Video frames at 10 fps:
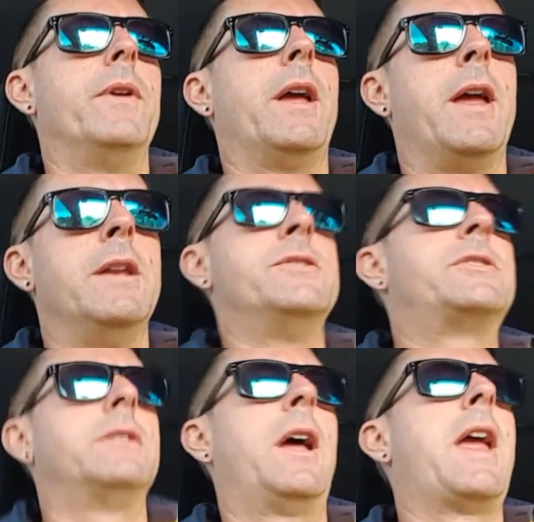And
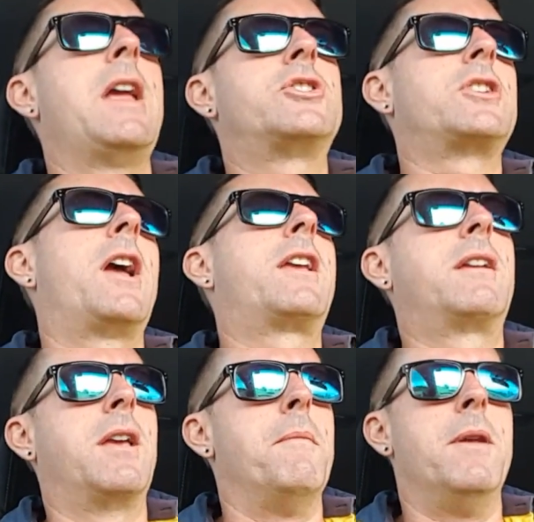a
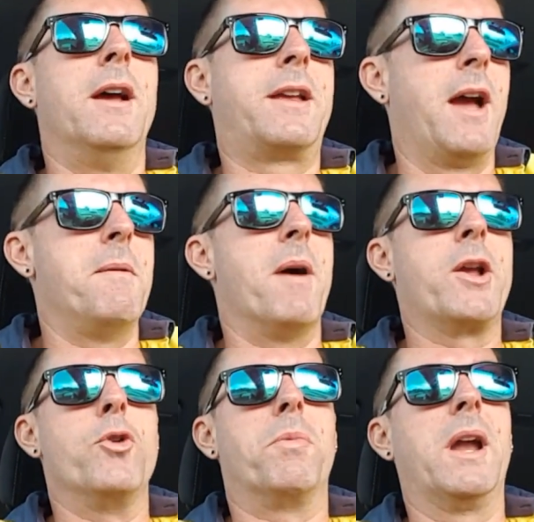handshake can, again,
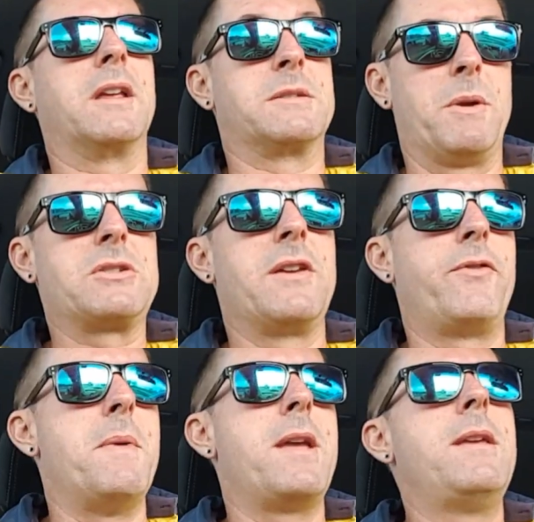make or break, especially
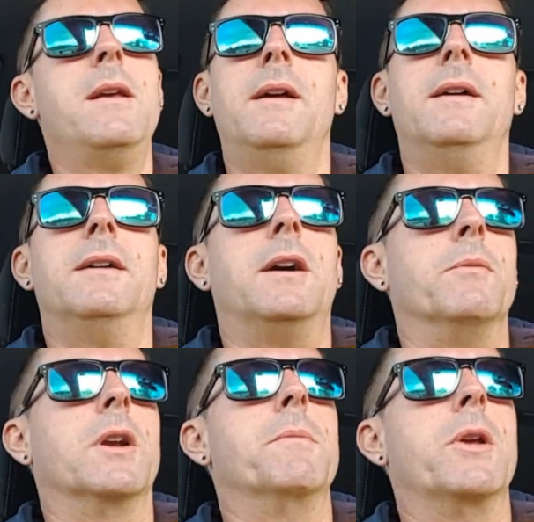for me.
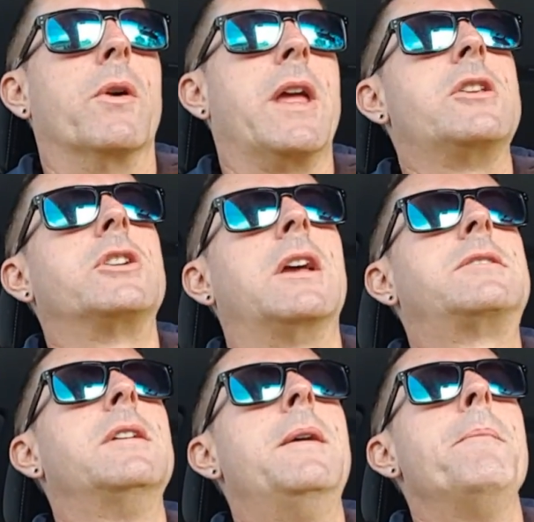I'm really big on
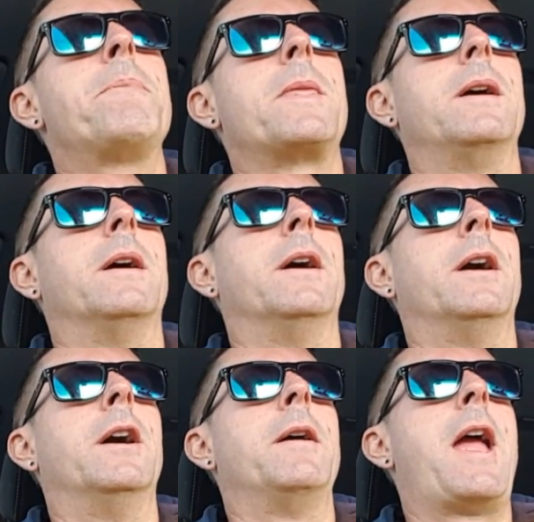handshakes.
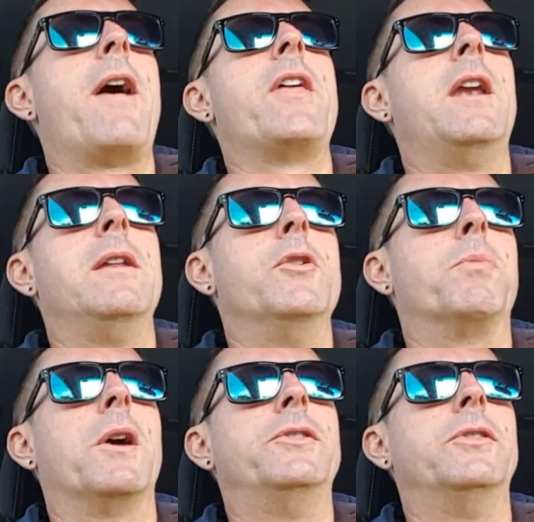How that interview
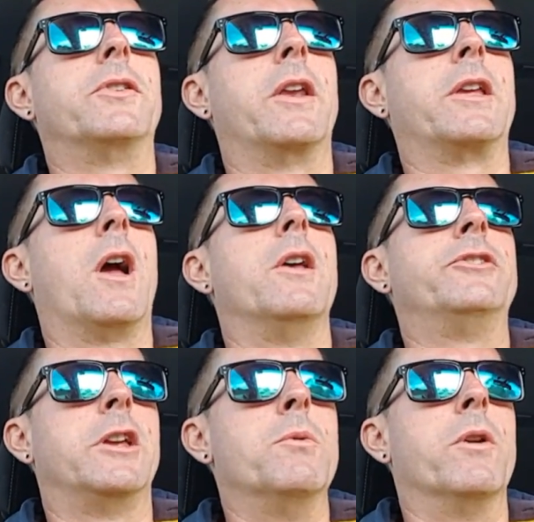process is going to go.
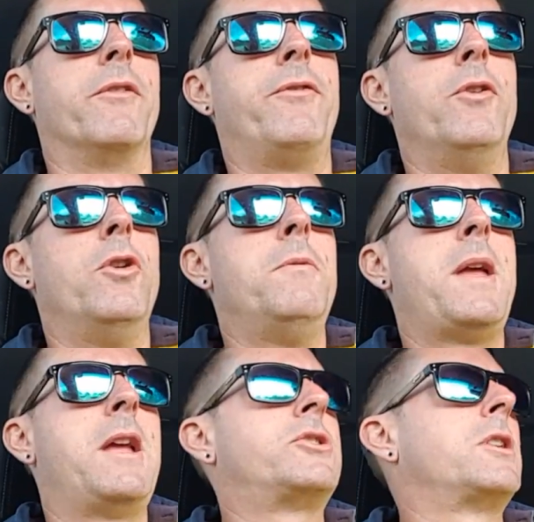So you want a firm
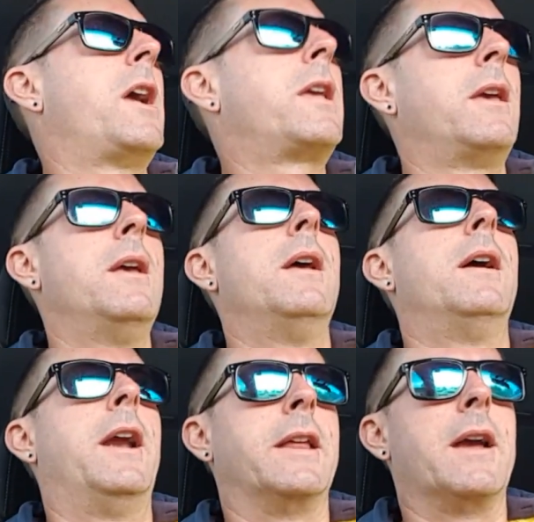handshake,
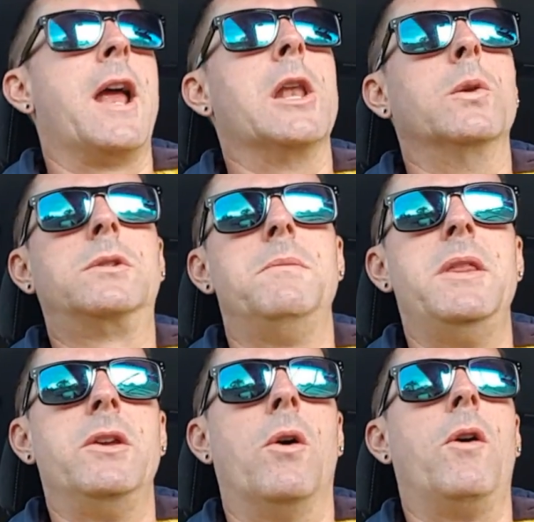and again, look them
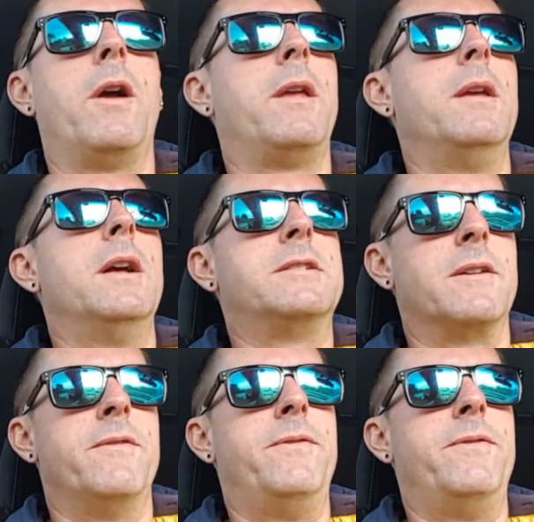in the eye. It's